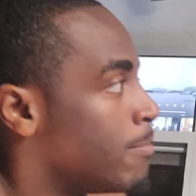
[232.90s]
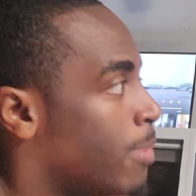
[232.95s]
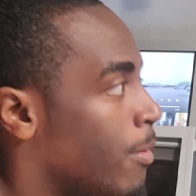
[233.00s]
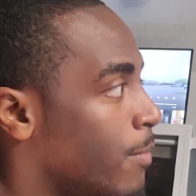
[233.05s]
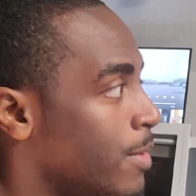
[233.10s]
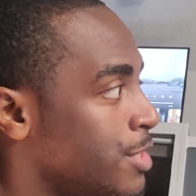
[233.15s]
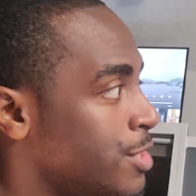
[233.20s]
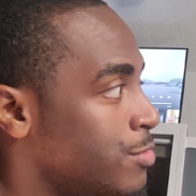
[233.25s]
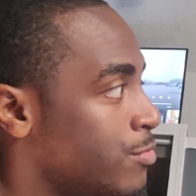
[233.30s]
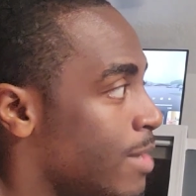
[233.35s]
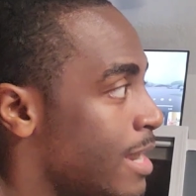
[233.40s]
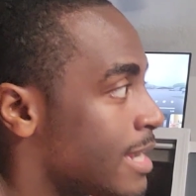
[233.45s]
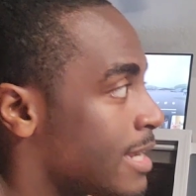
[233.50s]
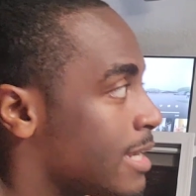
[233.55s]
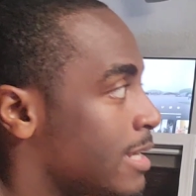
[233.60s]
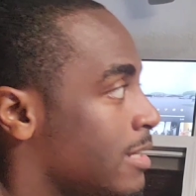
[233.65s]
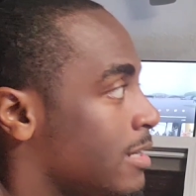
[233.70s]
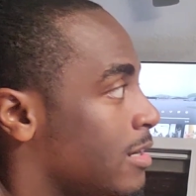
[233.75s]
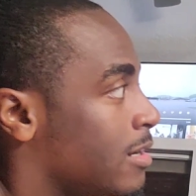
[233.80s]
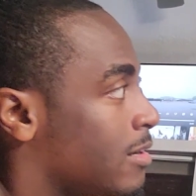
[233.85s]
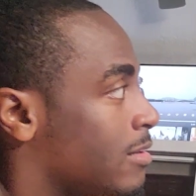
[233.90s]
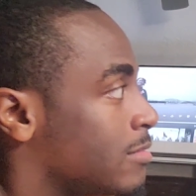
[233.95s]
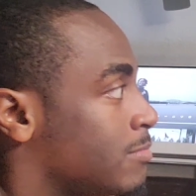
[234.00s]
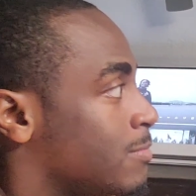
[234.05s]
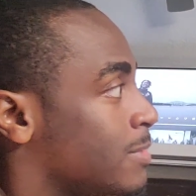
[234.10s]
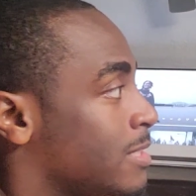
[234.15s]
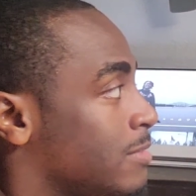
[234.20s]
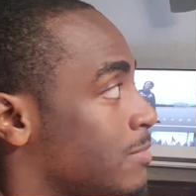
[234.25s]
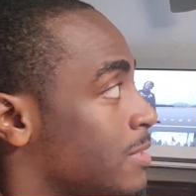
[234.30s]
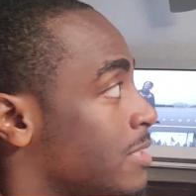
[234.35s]
but with Drake and
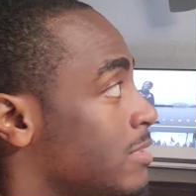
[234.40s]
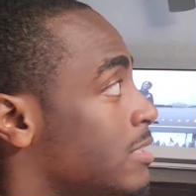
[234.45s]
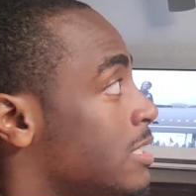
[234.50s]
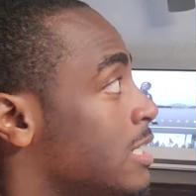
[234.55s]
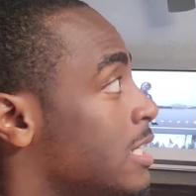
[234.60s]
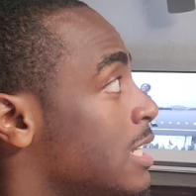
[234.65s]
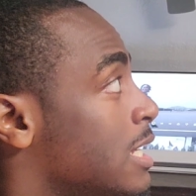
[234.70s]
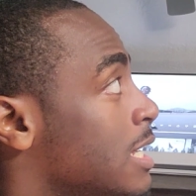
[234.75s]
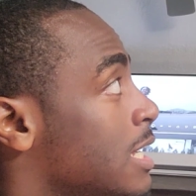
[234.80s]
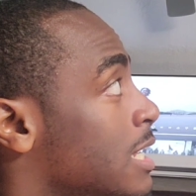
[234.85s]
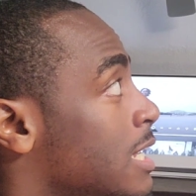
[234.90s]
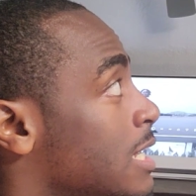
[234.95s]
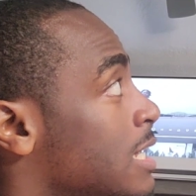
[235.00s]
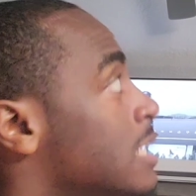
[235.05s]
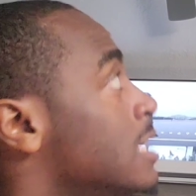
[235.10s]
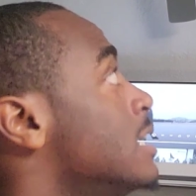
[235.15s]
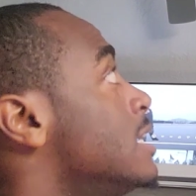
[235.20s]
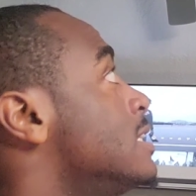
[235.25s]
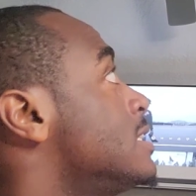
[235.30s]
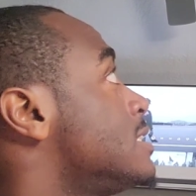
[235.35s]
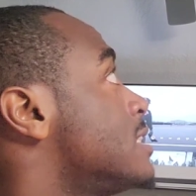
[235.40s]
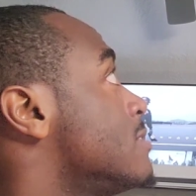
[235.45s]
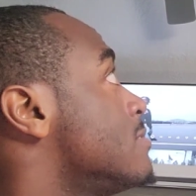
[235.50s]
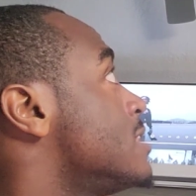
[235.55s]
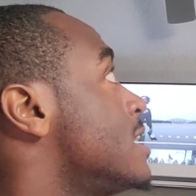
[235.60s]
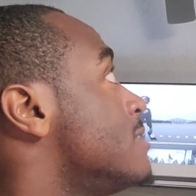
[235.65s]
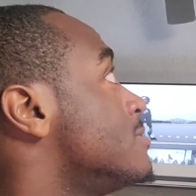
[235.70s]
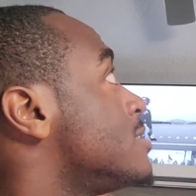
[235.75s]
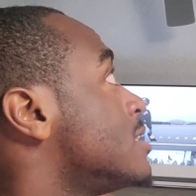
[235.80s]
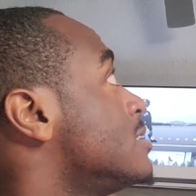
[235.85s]
all, but well.
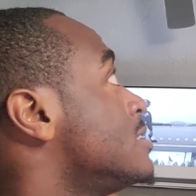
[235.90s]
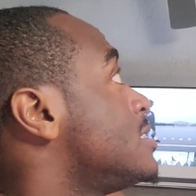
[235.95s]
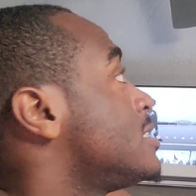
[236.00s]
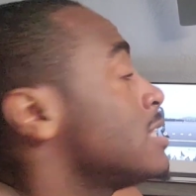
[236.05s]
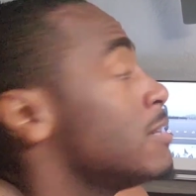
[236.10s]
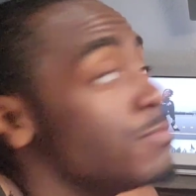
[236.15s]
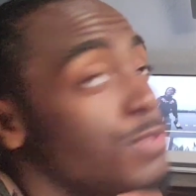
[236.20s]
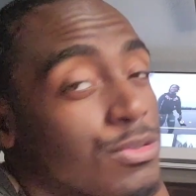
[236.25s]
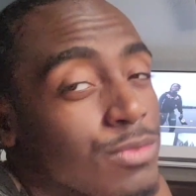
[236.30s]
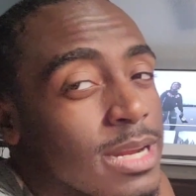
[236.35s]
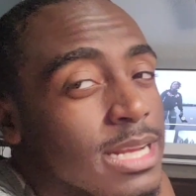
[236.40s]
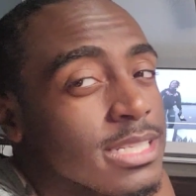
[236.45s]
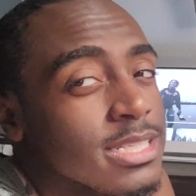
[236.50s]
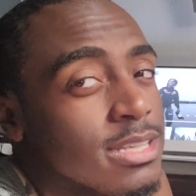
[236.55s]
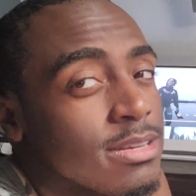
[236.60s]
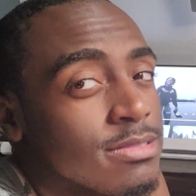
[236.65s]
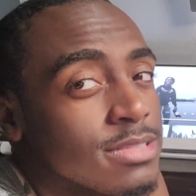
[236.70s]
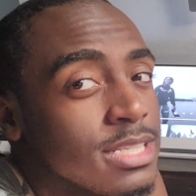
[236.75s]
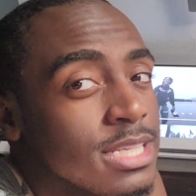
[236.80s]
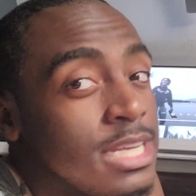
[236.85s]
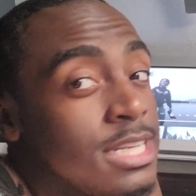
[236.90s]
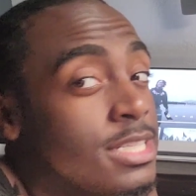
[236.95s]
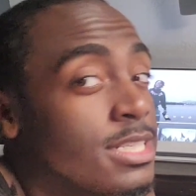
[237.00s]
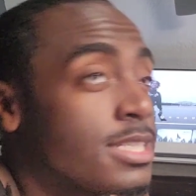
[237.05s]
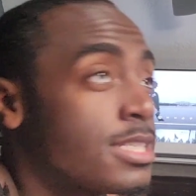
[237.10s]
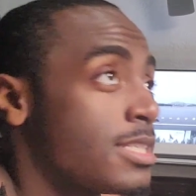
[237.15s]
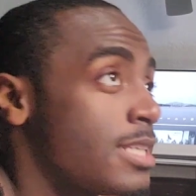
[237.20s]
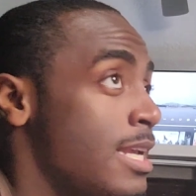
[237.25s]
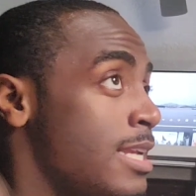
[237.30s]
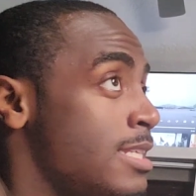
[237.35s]
Sometimes on some Drake songs, he
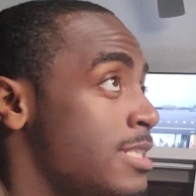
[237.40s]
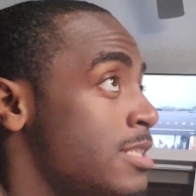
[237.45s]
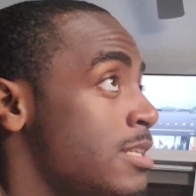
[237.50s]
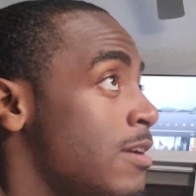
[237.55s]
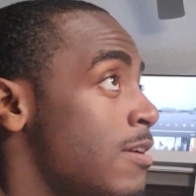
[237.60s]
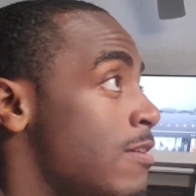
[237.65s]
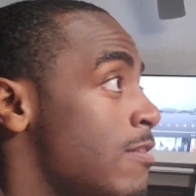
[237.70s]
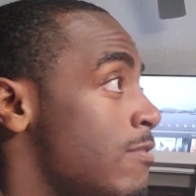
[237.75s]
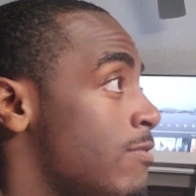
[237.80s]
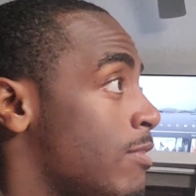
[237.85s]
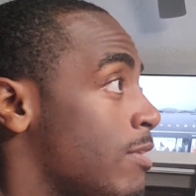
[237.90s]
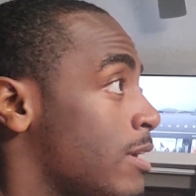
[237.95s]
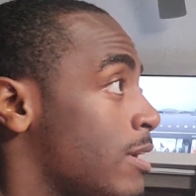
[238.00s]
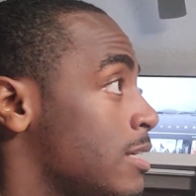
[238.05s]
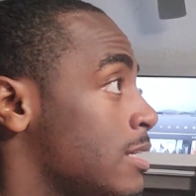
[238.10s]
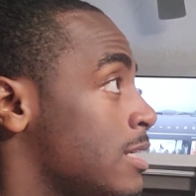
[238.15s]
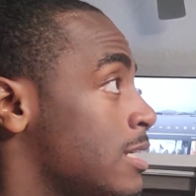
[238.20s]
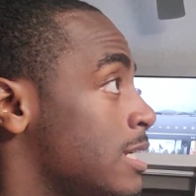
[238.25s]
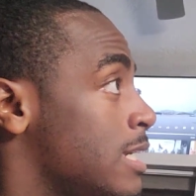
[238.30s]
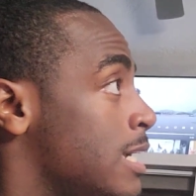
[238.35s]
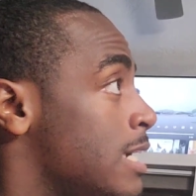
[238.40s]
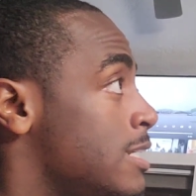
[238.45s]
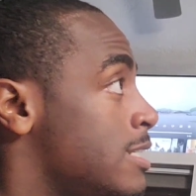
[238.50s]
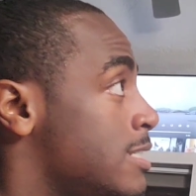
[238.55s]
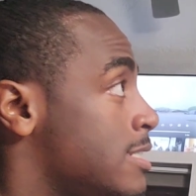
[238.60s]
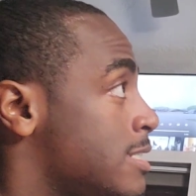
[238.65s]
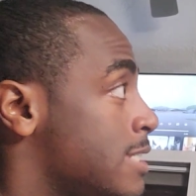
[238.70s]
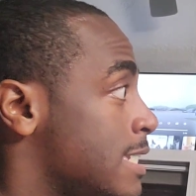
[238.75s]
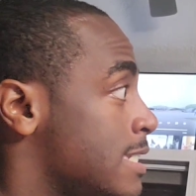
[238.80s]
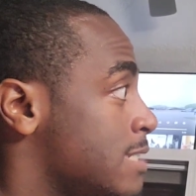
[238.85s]
just sings for, he
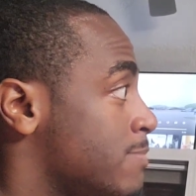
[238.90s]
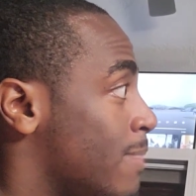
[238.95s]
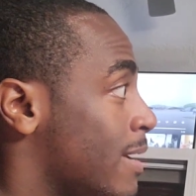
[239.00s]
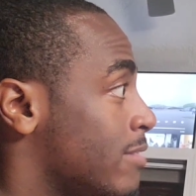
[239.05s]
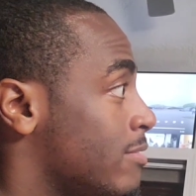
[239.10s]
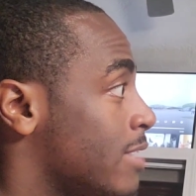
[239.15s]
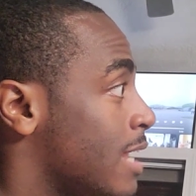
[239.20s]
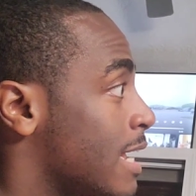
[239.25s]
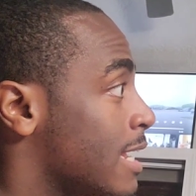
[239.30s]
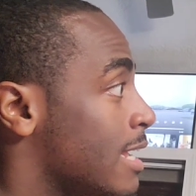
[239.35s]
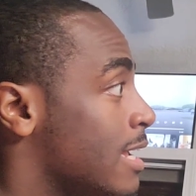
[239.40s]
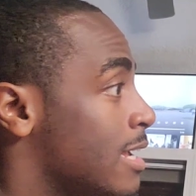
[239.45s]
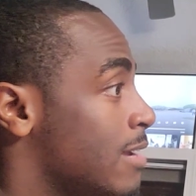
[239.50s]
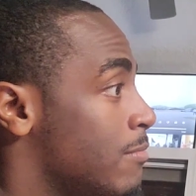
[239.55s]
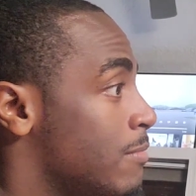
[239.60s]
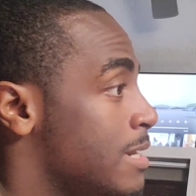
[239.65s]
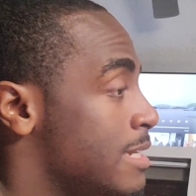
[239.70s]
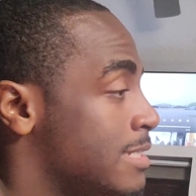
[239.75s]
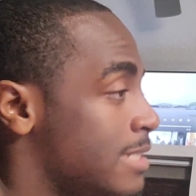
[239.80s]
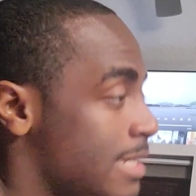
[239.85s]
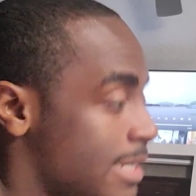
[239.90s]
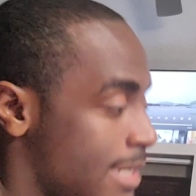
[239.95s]
just sings about, like, well, he